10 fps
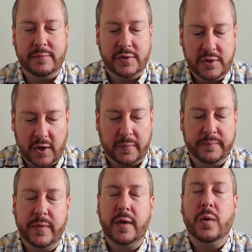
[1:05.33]
So
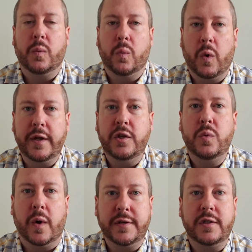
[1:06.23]
what you
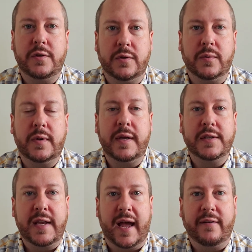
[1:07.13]
want to do is
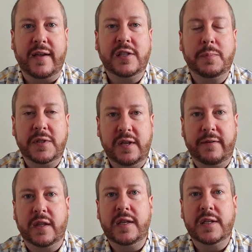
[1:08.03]
have a
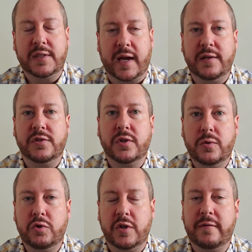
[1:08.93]
specifically designed
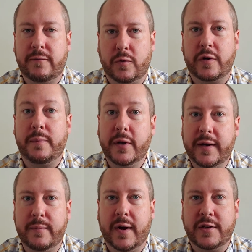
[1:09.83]
solution for your
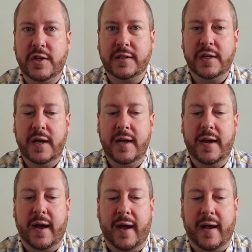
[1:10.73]
building project.
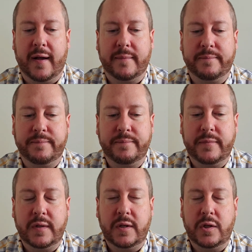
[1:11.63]

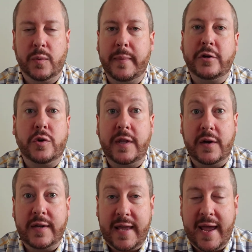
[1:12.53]
You want to make sure that
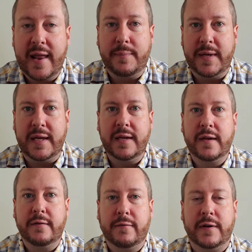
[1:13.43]
your canopy,
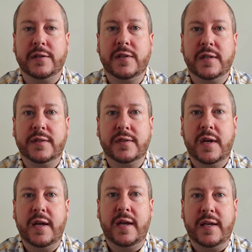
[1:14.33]
for instance,
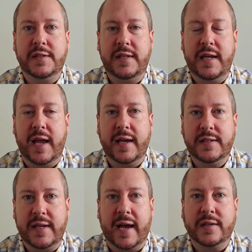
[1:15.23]
is the
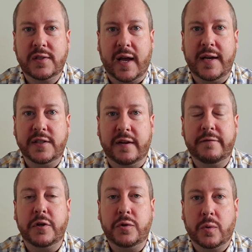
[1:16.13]
exact size of
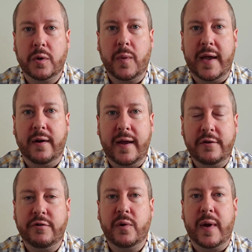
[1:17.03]
the doorway or
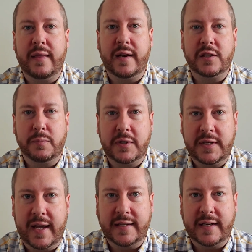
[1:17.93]
entryway that it's
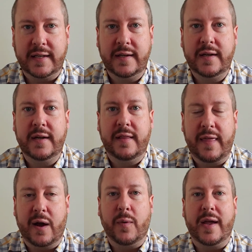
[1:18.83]
protecting.
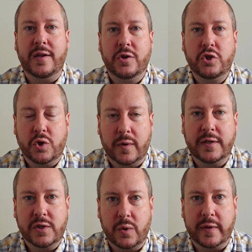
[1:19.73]
That way you're sure
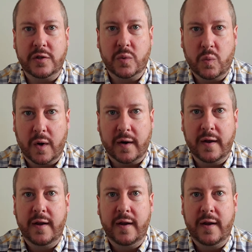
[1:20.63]
it's going to work.